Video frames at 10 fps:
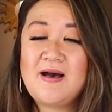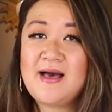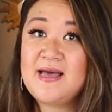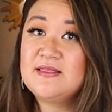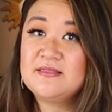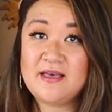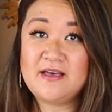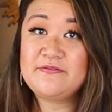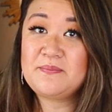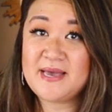I
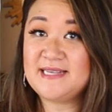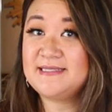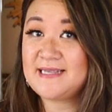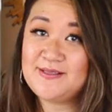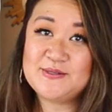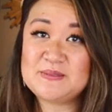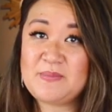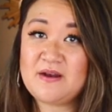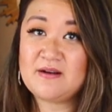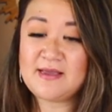love my salad
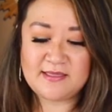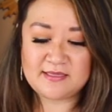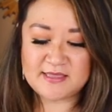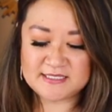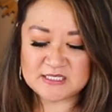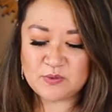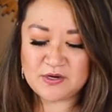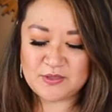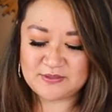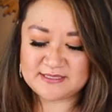spinner, and this is
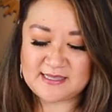one of those